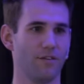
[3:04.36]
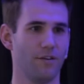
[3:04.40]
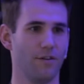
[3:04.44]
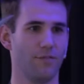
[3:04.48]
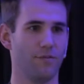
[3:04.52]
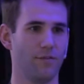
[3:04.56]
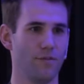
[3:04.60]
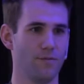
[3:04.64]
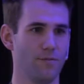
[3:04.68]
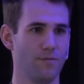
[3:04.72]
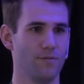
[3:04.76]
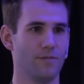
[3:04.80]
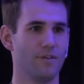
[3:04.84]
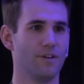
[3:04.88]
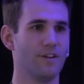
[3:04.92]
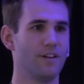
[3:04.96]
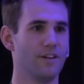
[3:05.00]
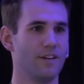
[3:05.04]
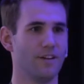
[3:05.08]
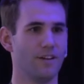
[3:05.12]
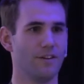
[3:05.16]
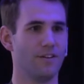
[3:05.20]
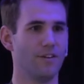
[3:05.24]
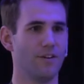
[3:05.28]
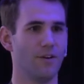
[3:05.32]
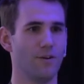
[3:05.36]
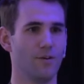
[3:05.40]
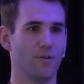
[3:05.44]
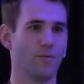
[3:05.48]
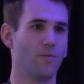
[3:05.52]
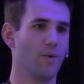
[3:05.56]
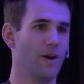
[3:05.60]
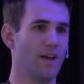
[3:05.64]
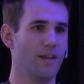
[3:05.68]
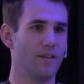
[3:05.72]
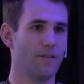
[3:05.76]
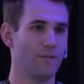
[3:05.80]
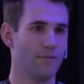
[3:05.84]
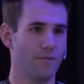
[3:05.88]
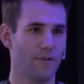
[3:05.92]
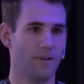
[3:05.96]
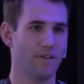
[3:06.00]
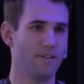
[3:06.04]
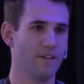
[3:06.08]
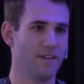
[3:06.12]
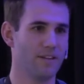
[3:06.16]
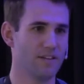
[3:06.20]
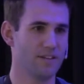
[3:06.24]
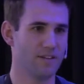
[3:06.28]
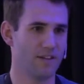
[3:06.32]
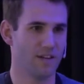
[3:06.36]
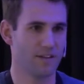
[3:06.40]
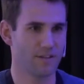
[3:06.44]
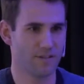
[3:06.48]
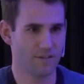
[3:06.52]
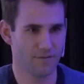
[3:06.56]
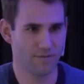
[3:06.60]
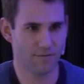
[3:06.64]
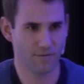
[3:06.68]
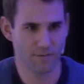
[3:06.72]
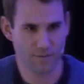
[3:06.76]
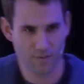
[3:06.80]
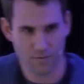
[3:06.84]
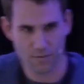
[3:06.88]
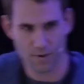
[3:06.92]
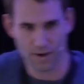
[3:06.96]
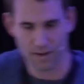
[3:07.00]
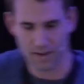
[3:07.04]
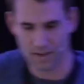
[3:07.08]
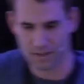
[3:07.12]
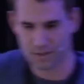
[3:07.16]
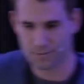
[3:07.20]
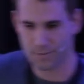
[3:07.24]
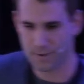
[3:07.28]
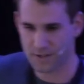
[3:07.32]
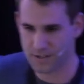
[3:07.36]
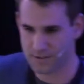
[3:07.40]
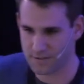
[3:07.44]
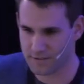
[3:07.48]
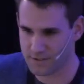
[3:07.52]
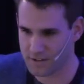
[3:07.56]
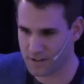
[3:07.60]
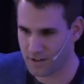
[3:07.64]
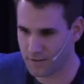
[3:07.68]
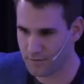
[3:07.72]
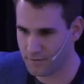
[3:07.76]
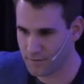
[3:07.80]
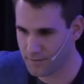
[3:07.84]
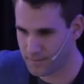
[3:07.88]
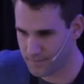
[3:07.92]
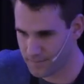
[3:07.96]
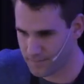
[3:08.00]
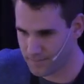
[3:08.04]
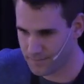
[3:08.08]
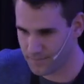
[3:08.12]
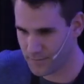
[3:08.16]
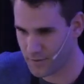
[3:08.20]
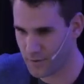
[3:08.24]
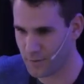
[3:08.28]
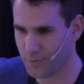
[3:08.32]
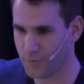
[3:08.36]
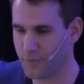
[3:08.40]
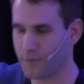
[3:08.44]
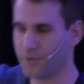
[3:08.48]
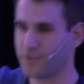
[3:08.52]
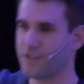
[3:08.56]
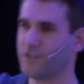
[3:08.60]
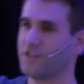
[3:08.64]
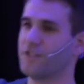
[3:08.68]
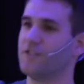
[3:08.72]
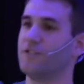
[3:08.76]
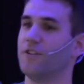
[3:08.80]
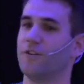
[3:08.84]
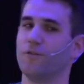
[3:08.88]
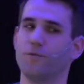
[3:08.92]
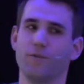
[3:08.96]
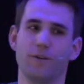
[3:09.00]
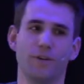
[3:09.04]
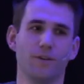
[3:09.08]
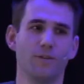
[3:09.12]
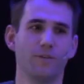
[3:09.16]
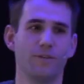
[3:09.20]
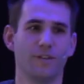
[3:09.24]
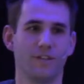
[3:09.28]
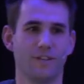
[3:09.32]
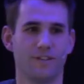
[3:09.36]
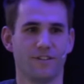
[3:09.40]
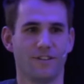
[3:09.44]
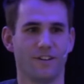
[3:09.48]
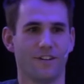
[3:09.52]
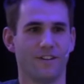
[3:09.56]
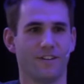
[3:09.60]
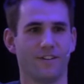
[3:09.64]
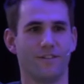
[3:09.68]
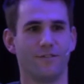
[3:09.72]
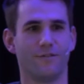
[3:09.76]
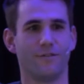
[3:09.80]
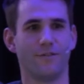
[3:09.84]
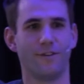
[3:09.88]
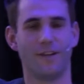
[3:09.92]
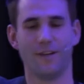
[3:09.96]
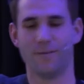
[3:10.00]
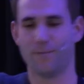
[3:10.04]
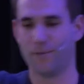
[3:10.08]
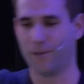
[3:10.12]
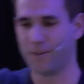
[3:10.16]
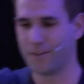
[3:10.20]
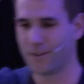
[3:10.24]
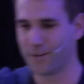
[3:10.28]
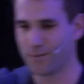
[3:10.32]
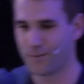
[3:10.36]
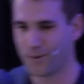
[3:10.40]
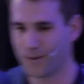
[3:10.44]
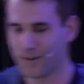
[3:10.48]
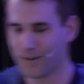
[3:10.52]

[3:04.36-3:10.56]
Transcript: So if you know the weight of it, it's it's quite expensive stuff. Of course, it's not real; it's a 3D printed